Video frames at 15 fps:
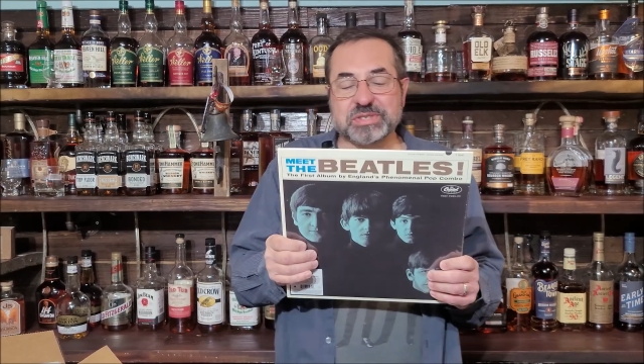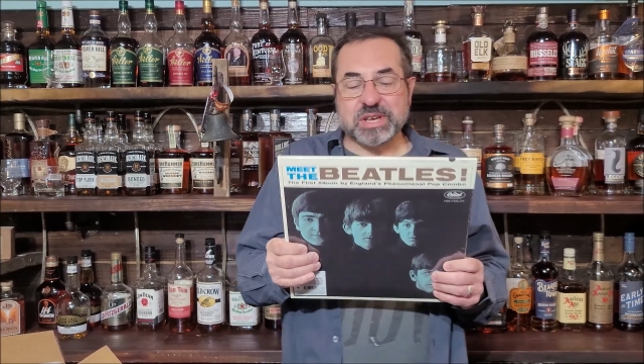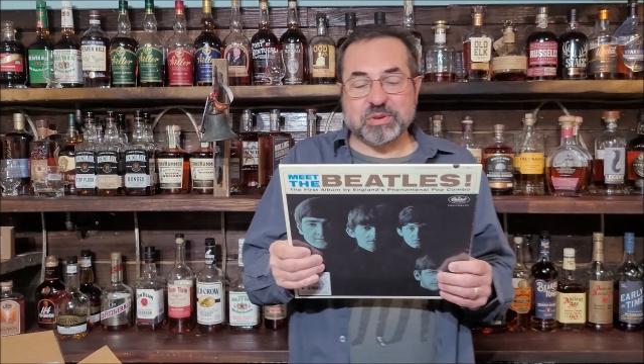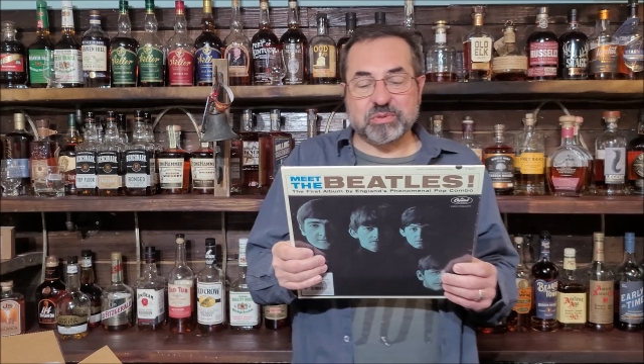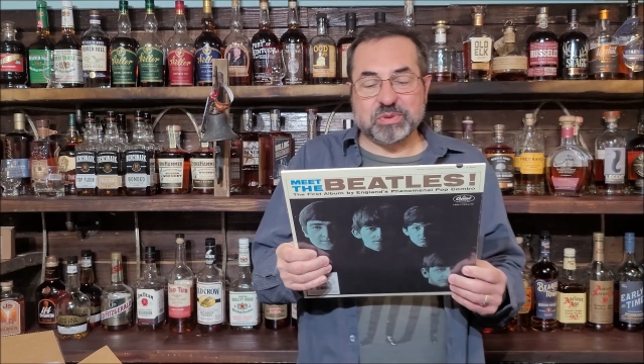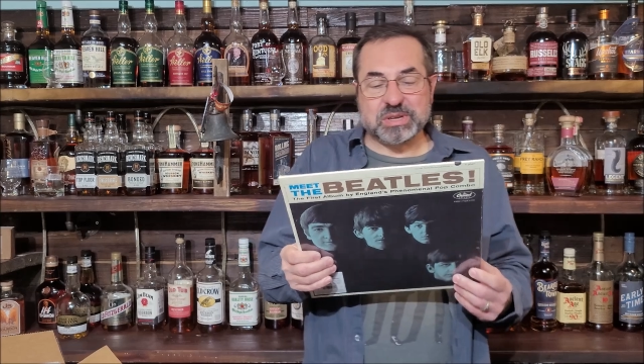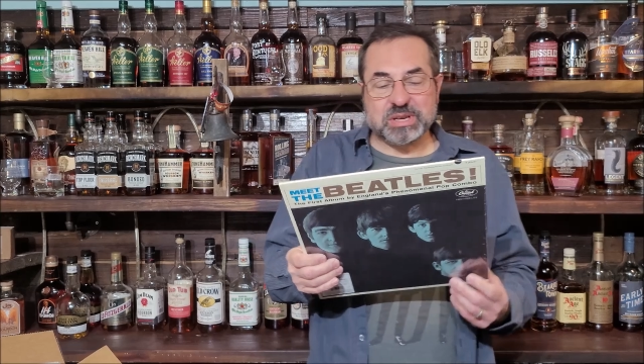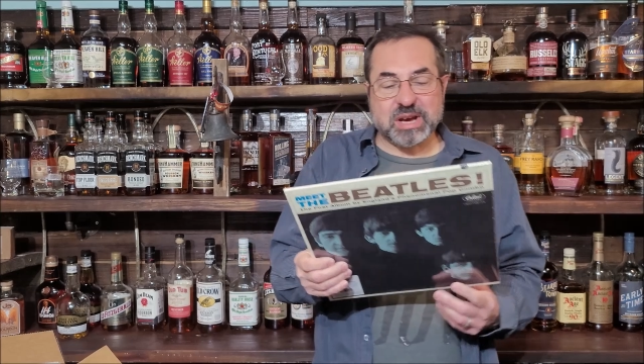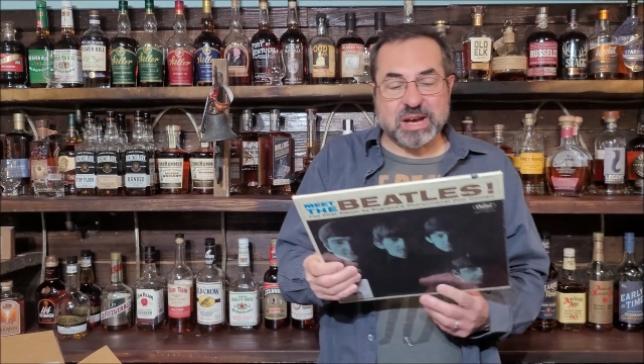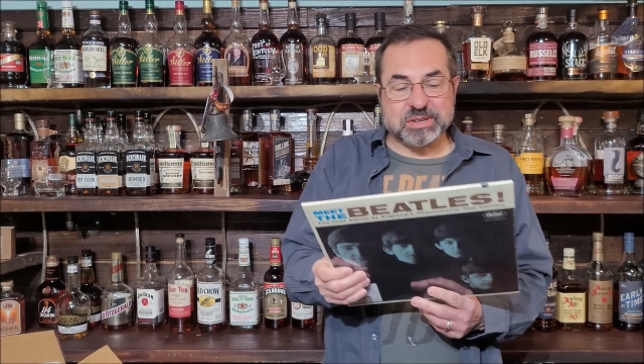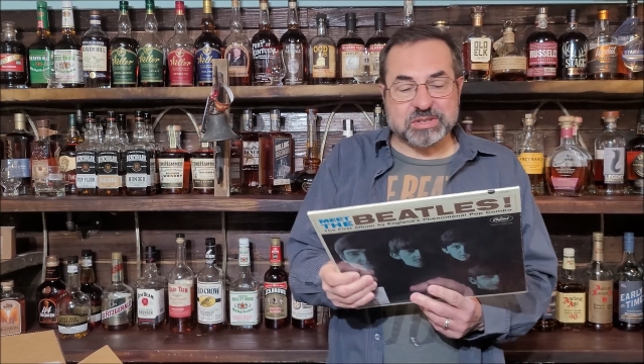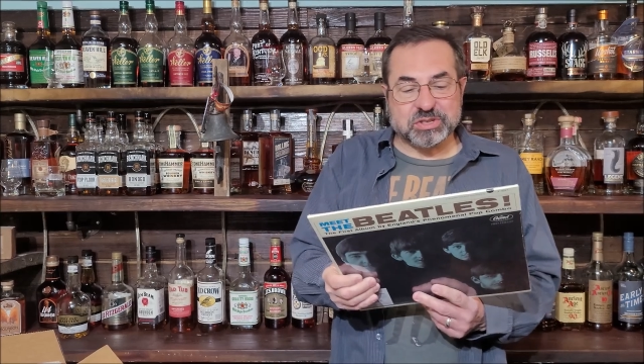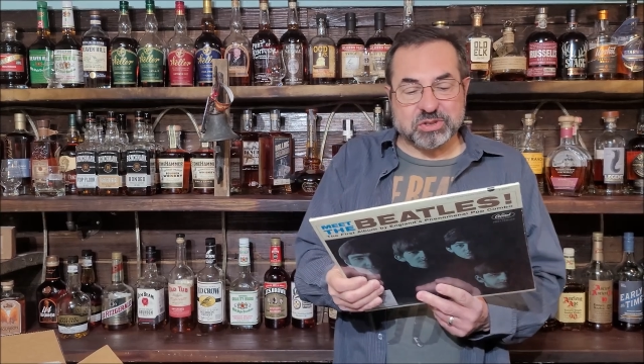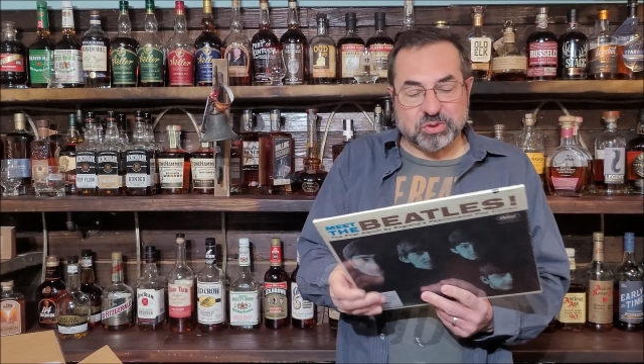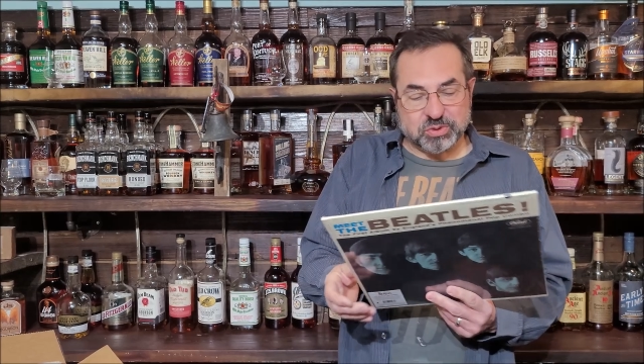that we got
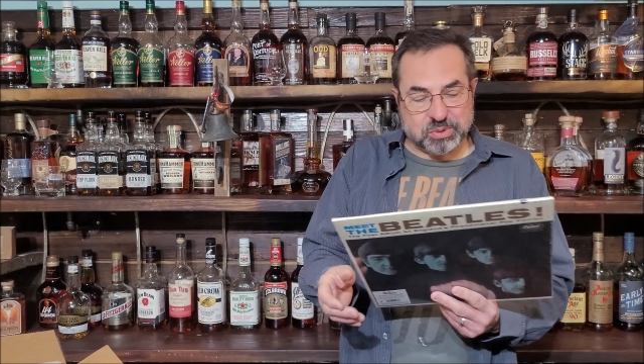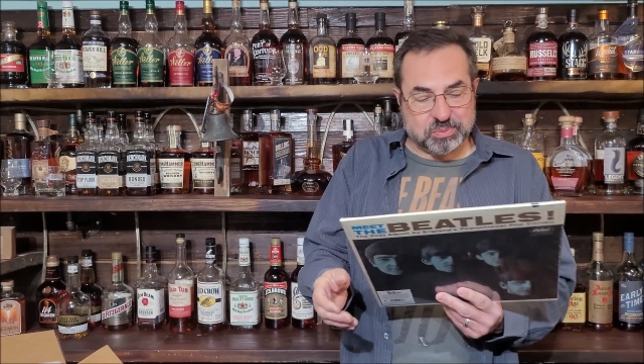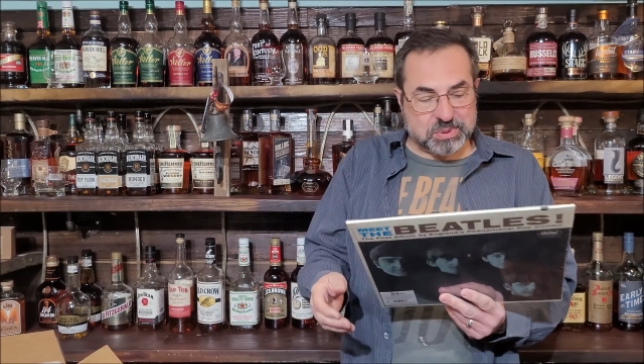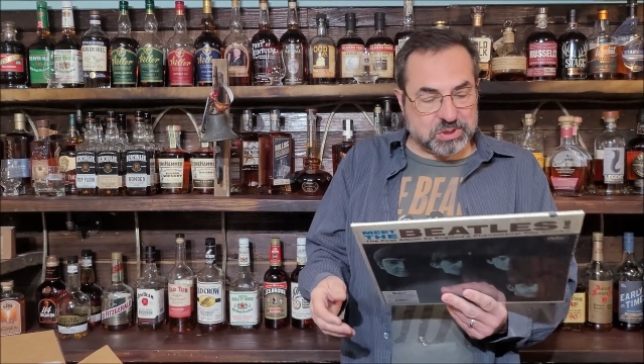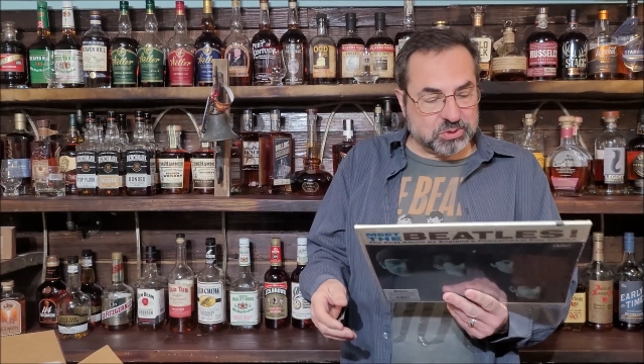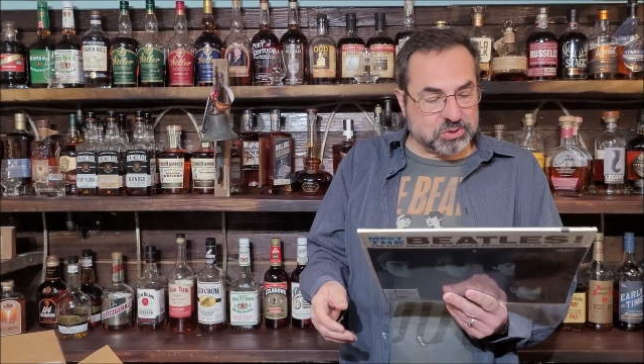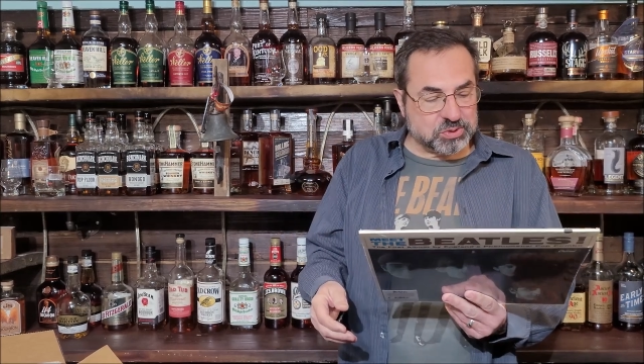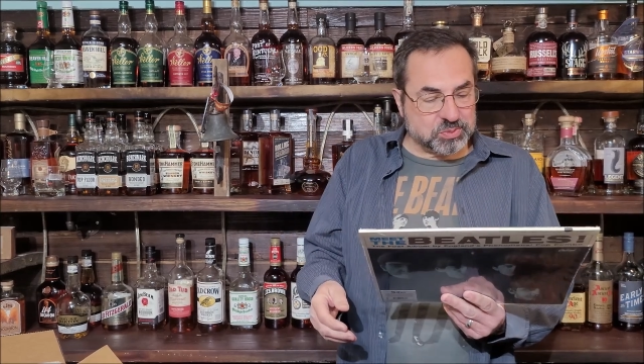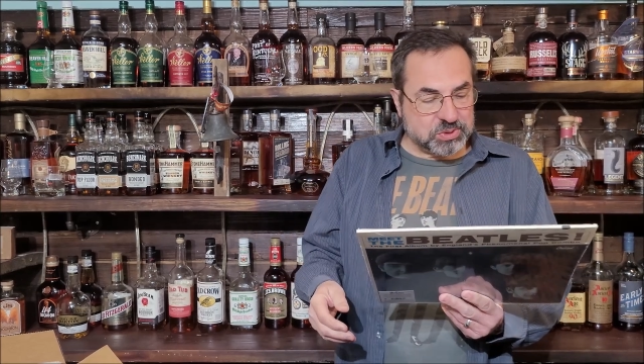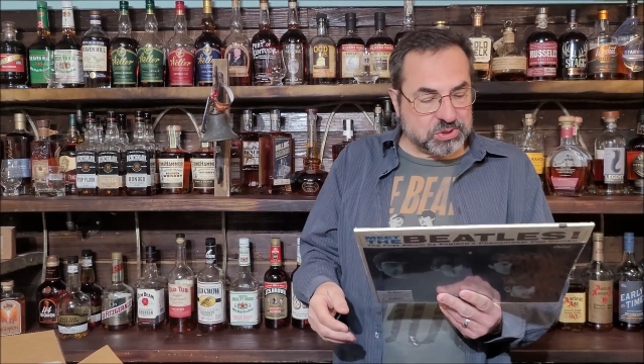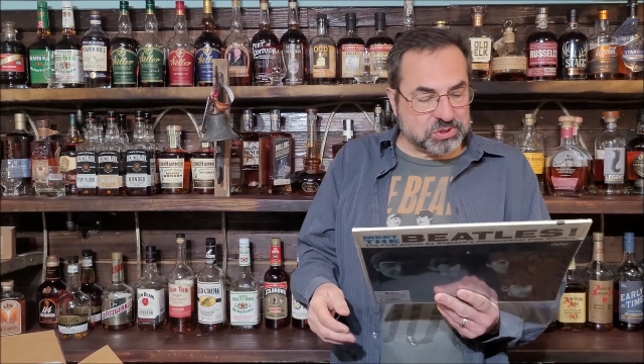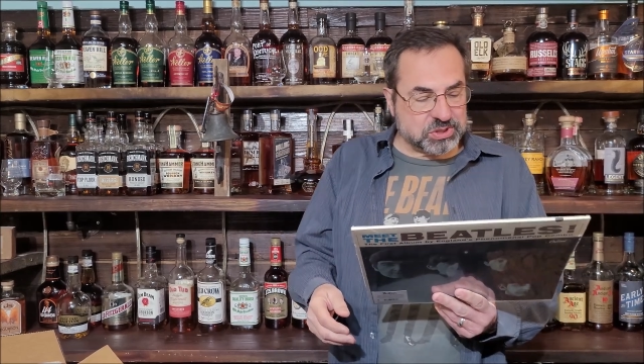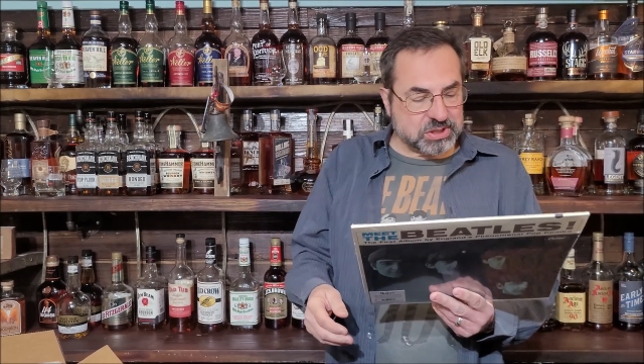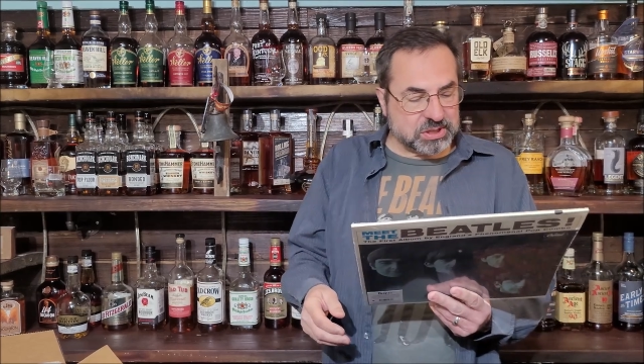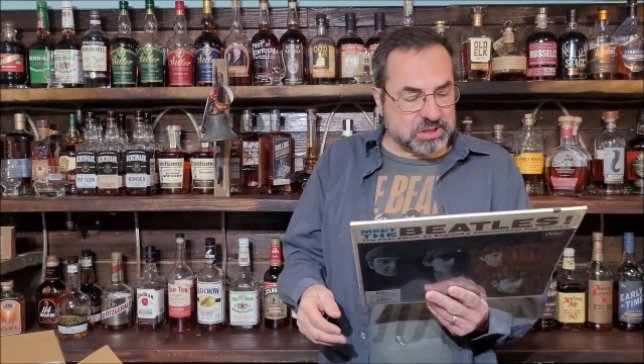to know the Beatles
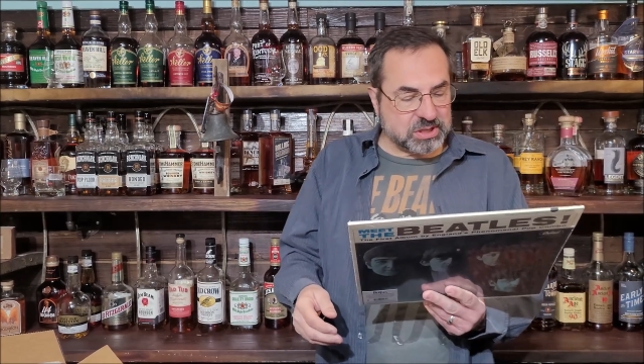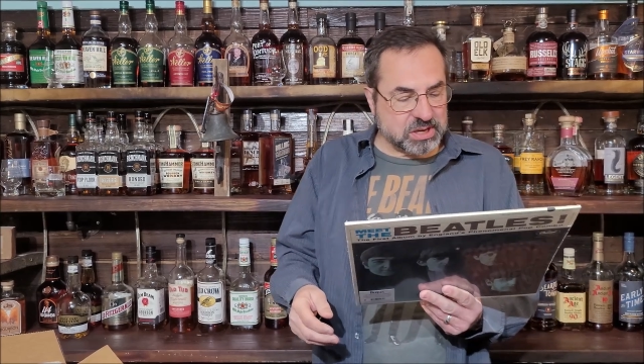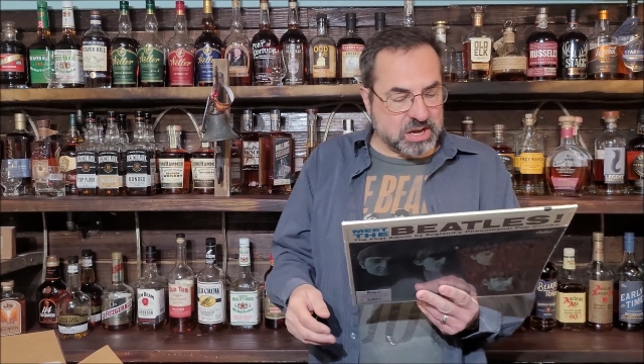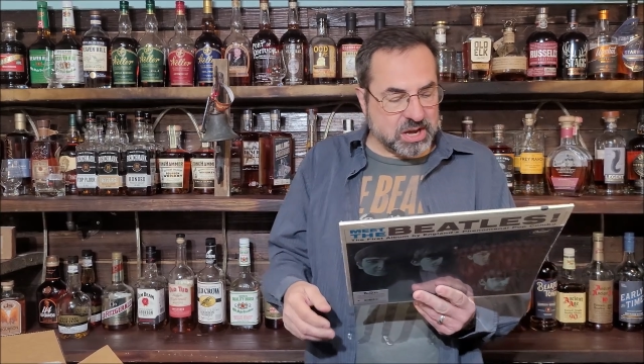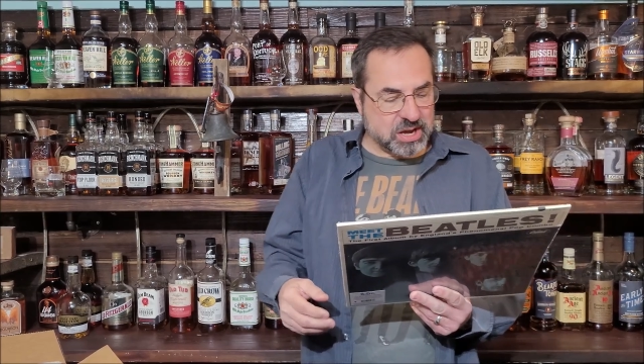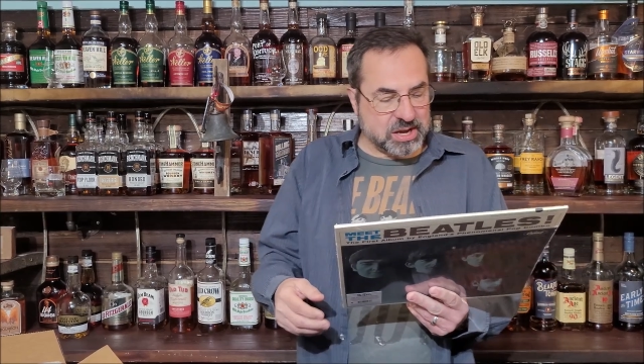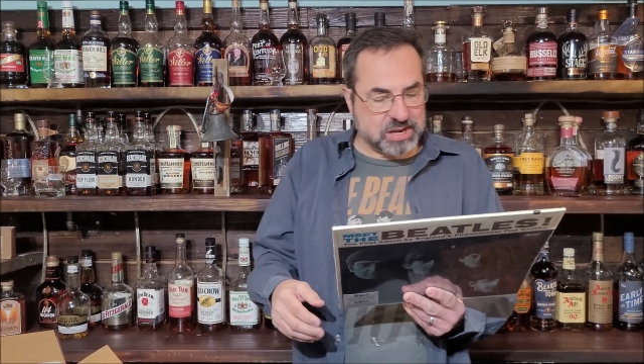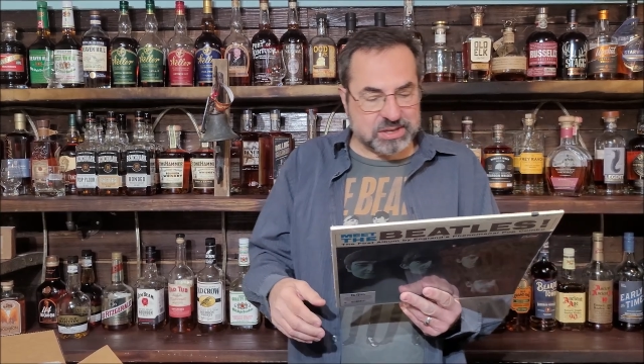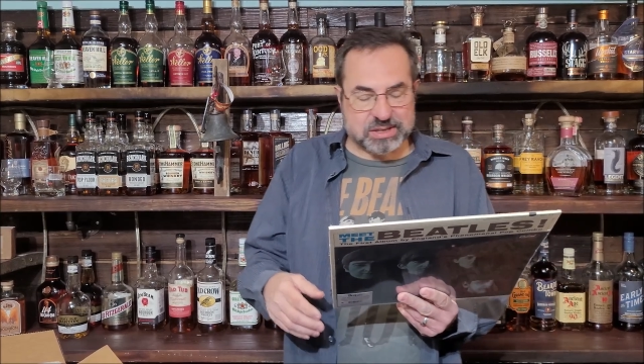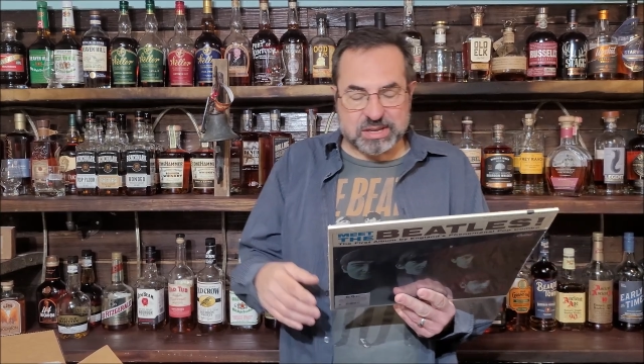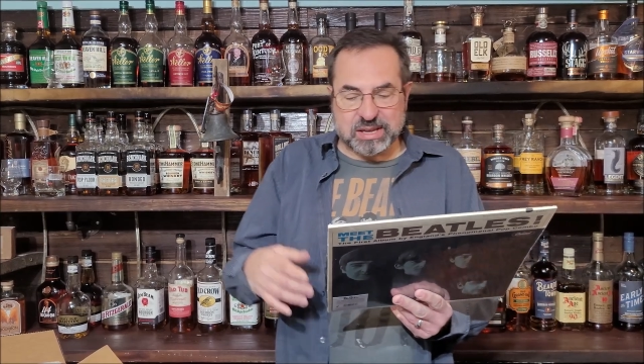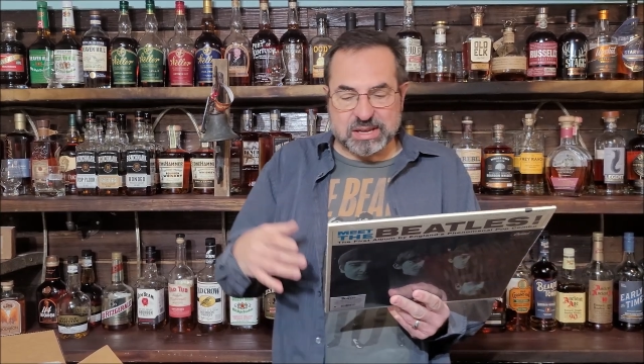music on,